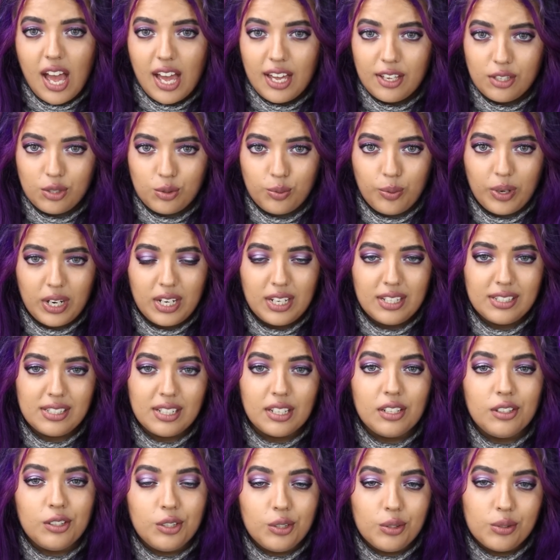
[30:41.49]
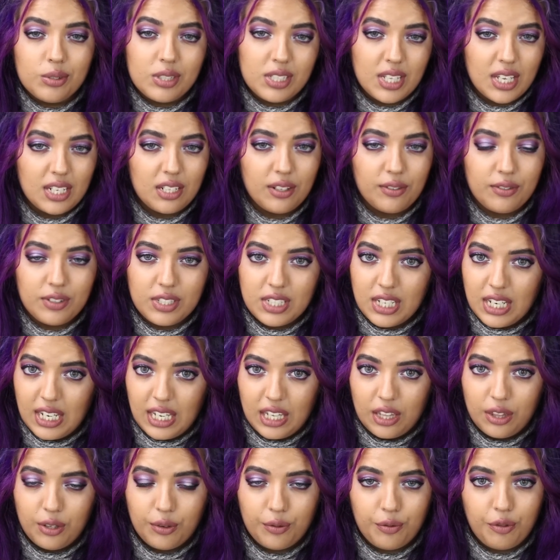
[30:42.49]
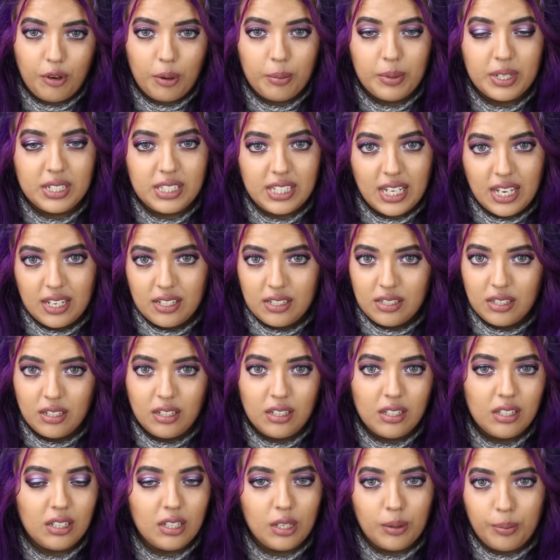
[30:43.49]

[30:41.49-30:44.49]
as well as a new set of teeth from a dental